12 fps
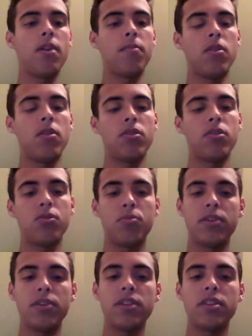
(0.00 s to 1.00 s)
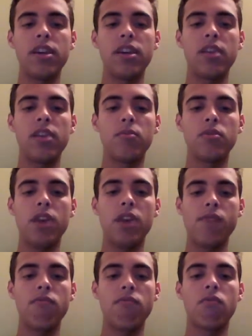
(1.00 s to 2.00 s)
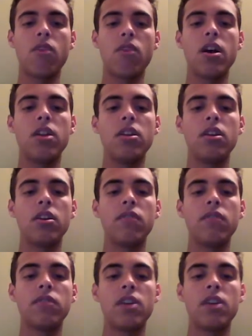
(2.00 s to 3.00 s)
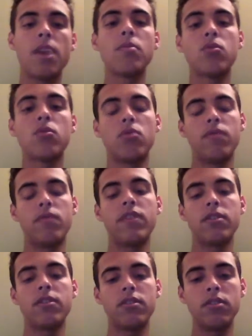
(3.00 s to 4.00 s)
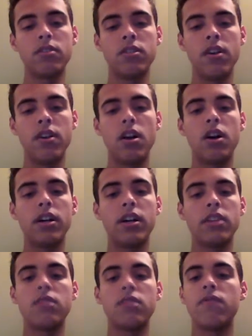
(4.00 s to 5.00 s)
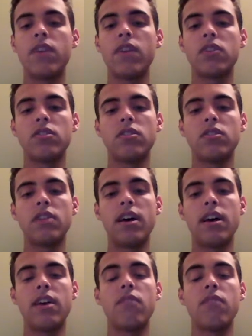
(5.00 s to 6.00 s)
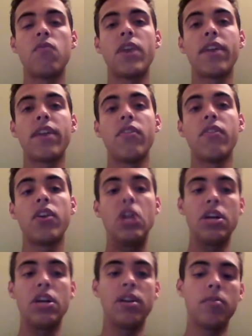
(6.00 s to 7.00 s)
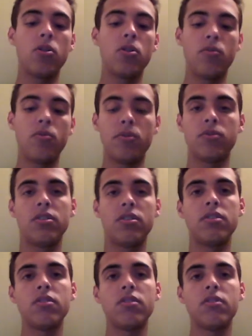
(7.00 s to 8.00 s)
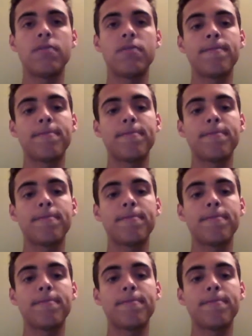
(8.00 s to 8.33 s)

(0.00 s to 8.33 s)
Also, plants and animals have a variety of chemical defenses against infections that affect their dynamic homeostasis.